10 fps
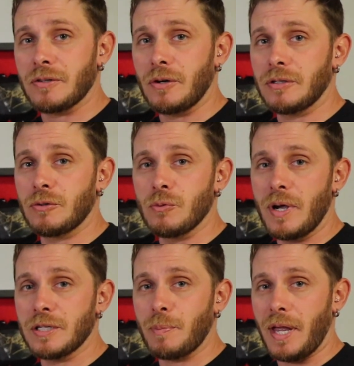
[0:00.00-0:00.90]
32
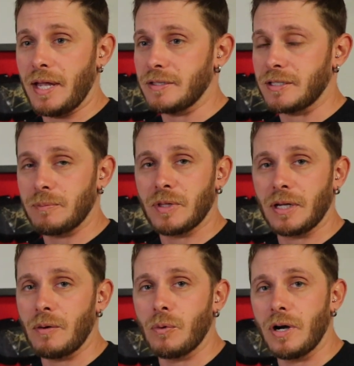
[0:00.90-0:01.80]
waist pants, same
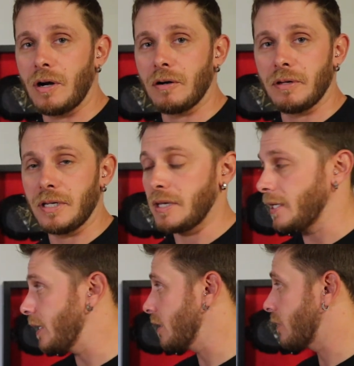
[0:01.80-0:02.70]
thing I wear
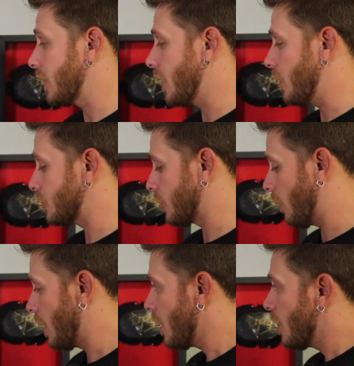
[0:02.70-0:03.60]
in anything else.
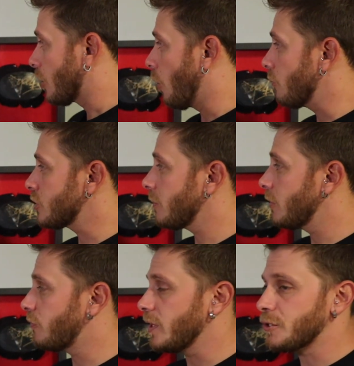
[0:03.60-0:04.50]
So go over some of
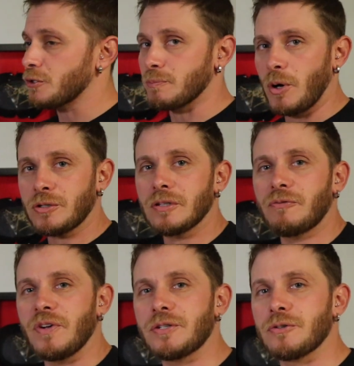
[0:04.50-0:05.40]
the features. Most of the
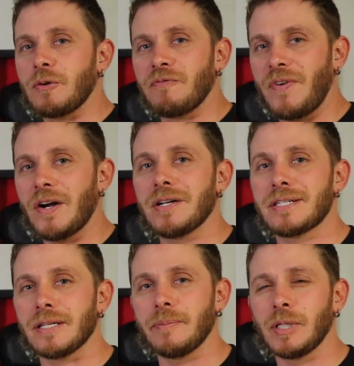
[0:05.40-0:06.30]
features are very
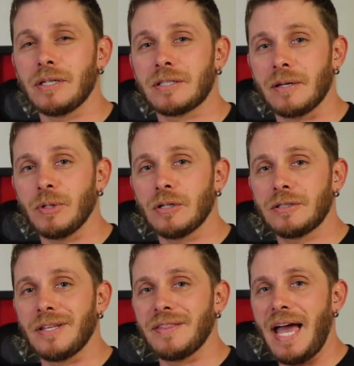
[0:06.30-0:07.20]
similar
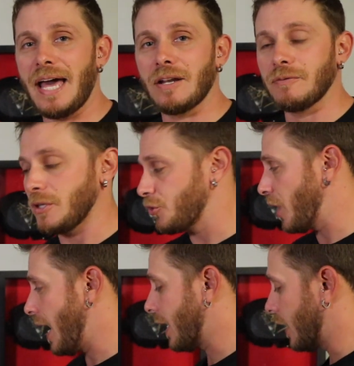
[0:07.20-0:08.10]
to that of the
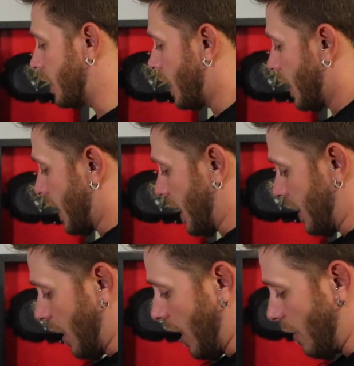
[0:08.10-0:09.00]
jacket.
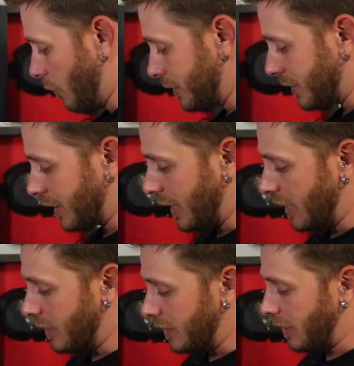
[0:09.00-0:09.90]
Once
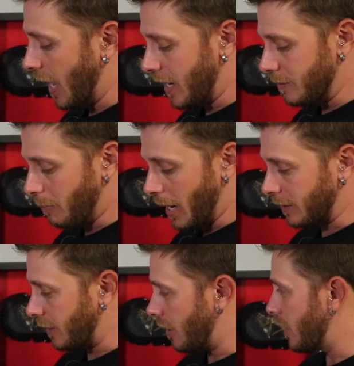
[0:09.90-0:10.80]
again, in the high
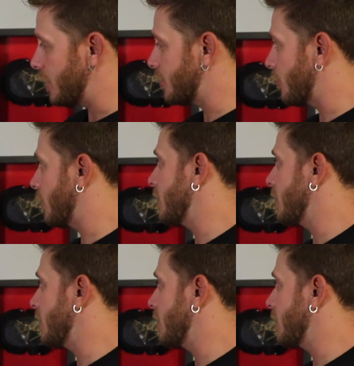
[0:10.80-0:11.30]
impact areas, so the